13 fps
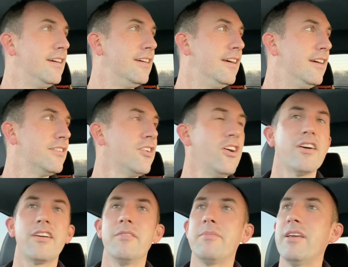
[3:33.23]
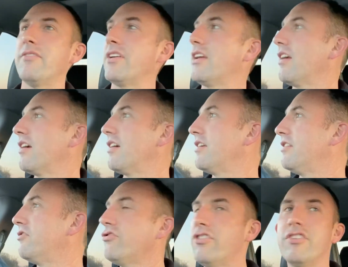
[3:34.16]
talk I'm giving in
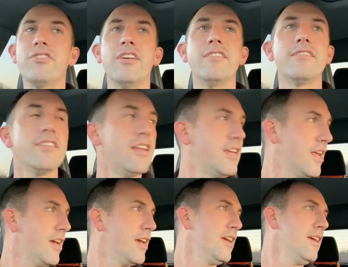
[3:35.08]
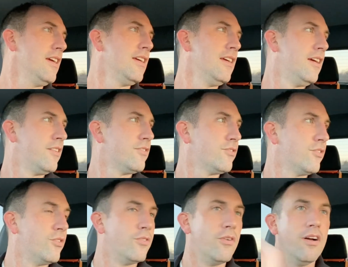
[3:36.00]
church on Sunday.
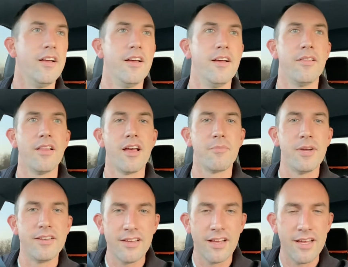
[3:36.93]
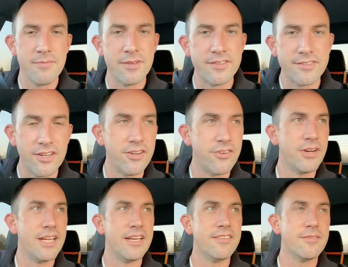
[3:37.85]
So a lot of my time is
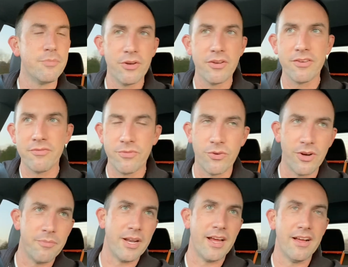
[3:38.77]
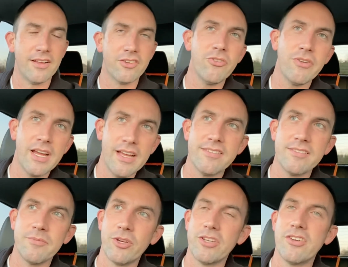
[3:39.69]
already spoken for, but I'll create
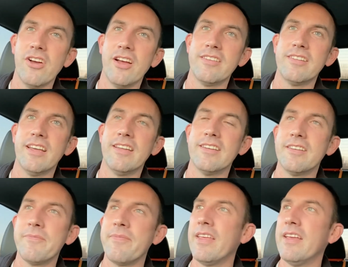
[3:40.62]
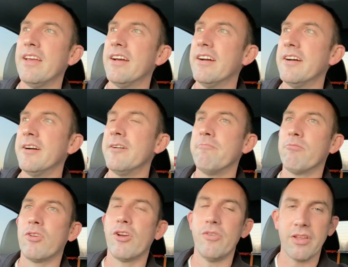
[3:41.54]
some good content
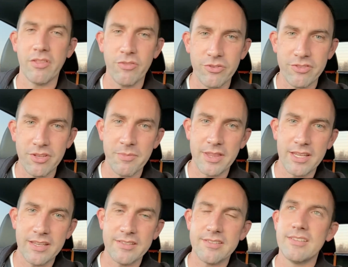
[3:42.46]
going through some of these